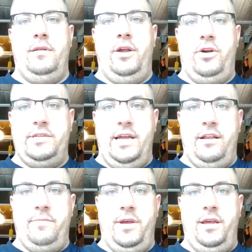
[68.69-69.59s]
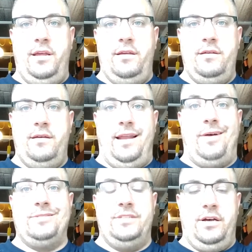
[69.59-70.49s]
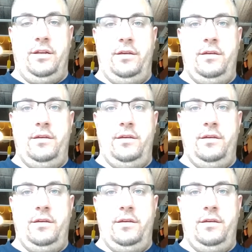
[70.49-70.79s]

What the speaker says: irritated me, and I was done.